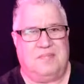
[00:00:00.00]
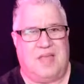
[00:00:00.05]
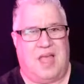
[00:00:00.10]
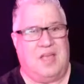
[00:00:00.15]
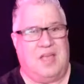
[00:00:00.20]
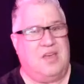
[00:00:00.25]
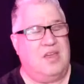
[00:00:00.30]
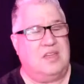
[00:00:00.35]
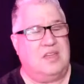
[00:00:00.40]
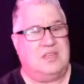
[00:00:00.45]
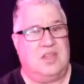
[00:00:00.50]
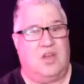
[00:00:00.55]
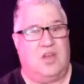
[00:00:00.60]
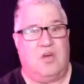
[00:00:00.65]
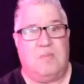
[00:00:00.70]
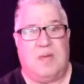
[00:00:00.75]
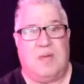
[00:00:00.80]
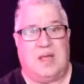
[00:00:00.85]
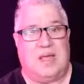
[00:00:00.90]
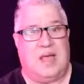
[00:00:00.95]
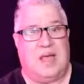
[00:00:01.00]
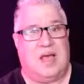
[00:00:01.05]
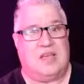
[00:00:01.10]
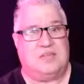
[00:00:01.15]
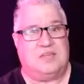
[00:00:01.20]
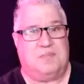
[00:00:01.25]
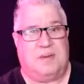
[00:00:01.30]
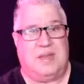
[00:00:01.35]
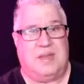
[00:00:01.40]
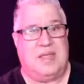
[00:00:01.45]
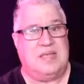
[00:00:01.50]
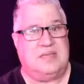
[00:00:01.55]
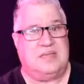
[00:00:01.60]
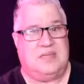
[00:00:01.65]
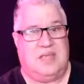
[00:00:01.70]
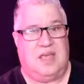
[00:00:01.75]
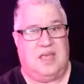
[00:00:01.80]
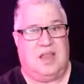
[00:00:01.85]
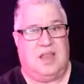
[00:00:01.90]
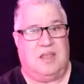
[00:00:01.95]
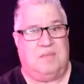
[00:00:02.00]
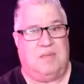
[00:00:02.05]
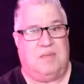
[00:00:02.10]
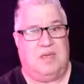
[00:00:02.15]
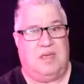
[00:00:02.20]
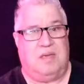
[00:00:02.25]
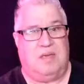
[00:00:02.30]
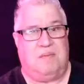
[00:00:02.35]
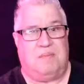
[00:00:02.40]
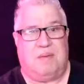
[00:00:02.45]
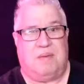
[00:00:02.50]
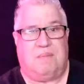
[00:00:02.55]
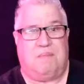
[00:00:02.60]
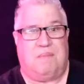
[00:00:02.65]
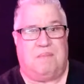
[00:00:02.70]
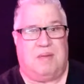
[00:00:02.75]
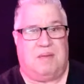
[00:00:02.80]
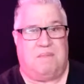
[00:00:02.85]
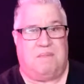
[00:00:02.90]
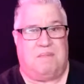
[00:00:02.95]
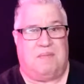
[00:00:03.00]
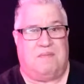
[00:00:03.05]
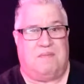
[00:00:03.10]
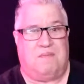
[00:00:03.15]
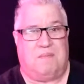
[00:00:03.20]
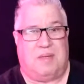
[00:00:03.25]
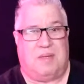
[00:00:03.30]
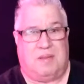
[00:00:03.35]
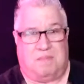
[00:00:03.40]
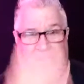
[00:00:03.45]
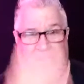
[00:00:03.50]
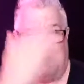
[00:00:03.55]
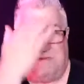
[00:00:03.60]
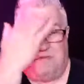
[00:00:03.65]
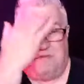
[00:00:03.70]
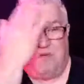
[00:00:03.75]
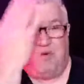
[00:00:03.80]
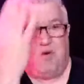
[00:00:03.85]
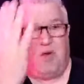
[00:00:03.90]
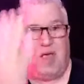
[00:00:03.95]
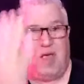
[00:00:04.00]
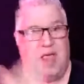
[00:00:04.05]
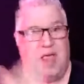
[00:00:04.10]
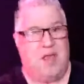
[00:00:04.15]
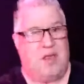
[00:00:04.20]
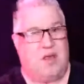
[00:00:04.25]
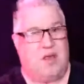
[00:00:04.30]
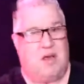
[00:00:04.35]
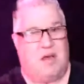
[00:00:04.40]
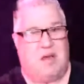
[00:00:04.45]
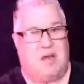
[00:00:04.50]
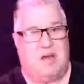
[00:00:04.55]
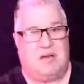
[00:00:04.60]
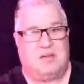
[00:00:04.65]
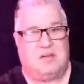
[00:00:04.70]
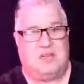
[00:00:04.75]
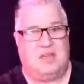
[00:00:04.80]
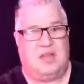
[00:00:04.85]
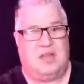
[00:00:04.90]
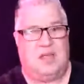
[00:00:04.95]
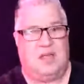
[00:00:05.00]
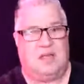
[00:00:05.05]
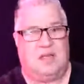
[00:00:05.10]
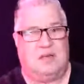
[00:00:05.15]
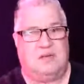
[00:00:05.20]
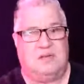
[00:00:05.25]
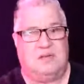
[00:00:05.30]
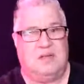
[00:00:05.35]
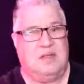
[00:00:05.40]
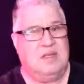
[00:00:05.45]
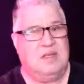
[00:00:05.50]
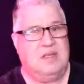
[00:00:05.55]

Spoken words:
I could have said, oh my gosh, my knee's killing me. My forehead hurts, you know.